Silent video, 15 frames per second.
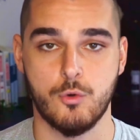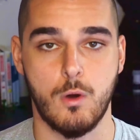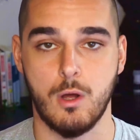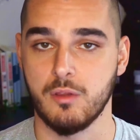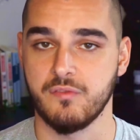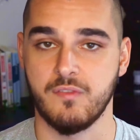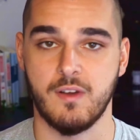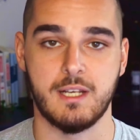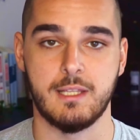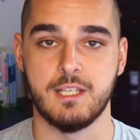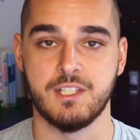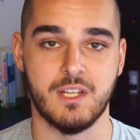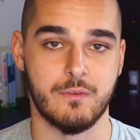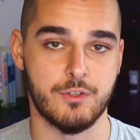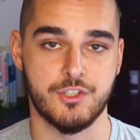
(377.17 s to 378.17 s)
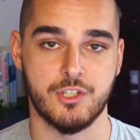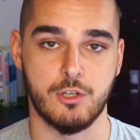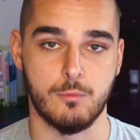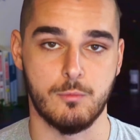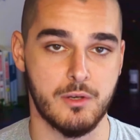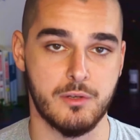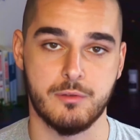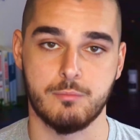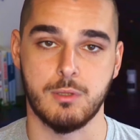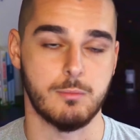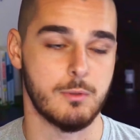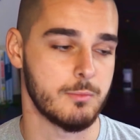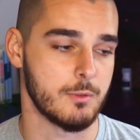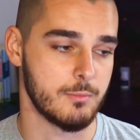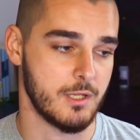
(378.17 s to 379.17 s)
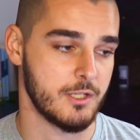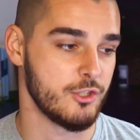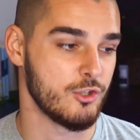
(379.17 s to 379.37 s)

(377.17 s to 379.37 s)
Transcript: qualified leads every single month, blah, blah, blah, blah.